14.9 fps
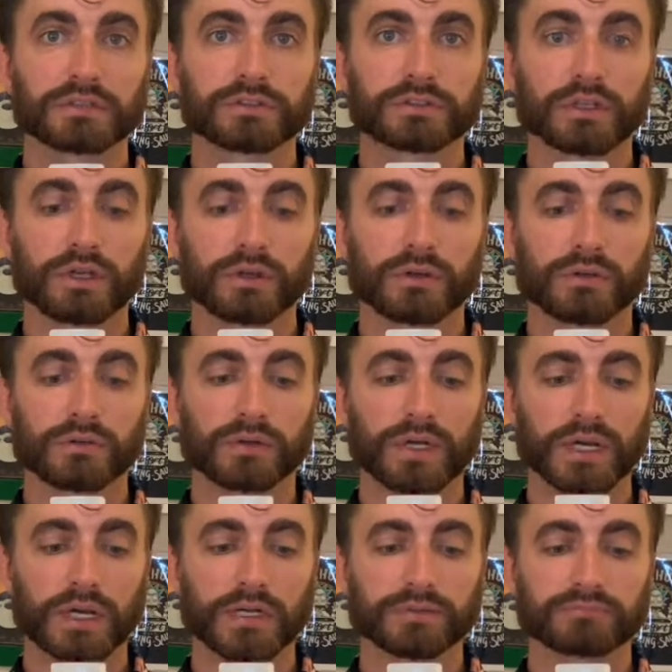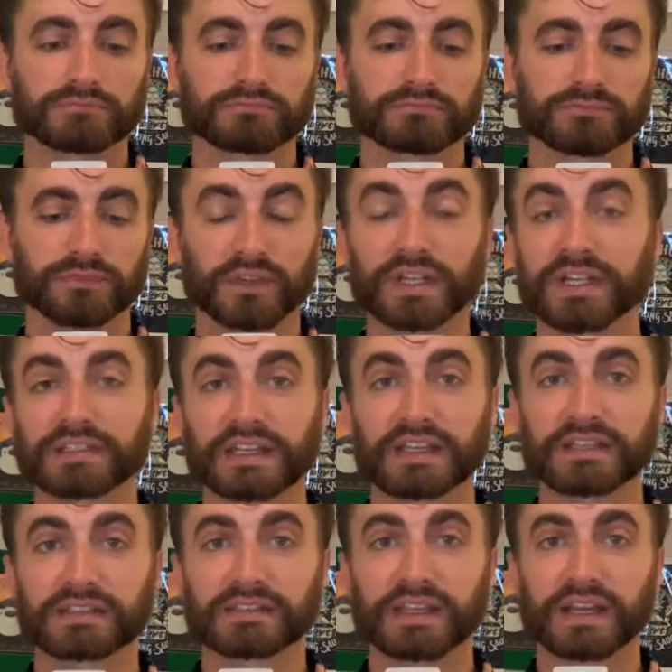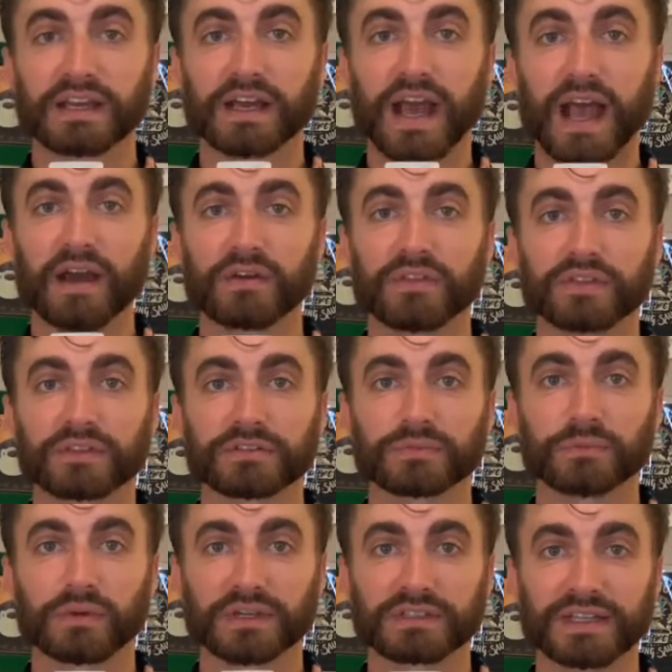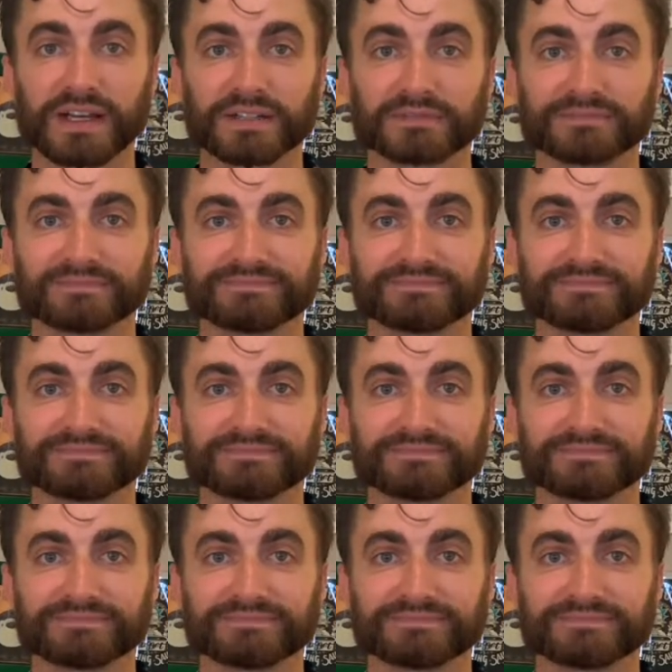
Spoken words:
So really excited to see how this works out.